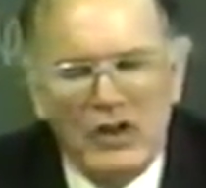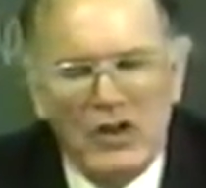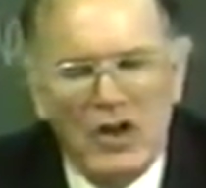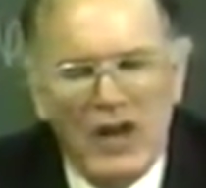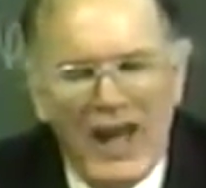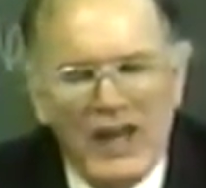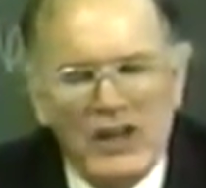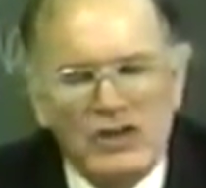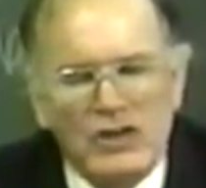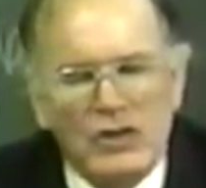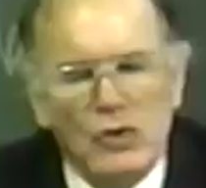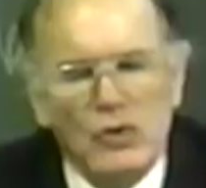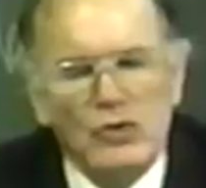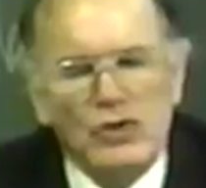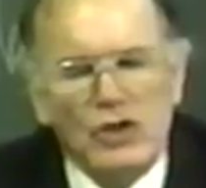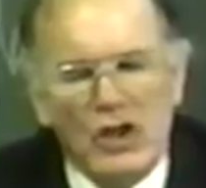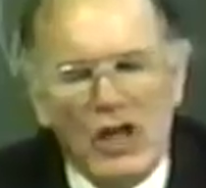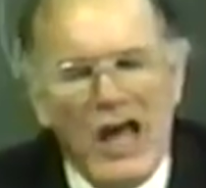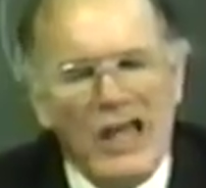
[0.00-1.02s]
Glasgow,
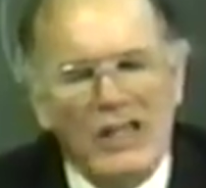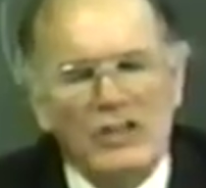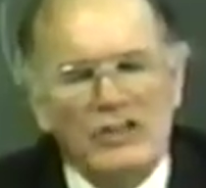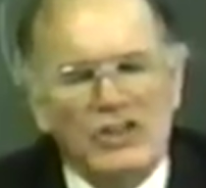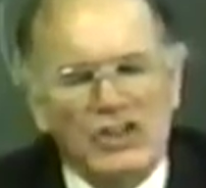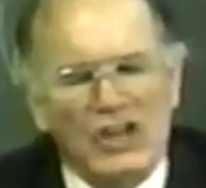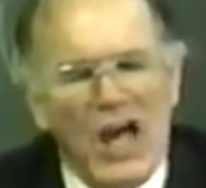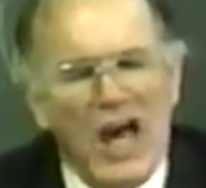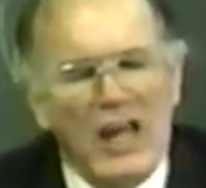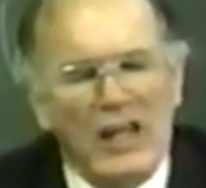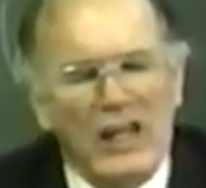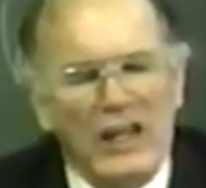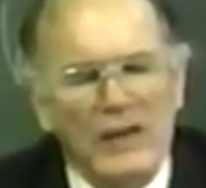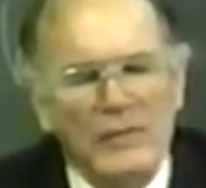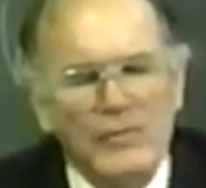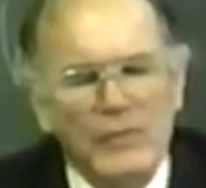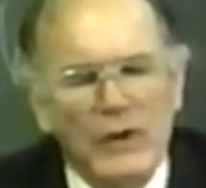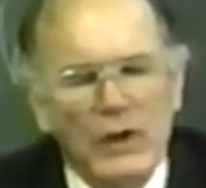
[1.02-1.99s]
Scotland,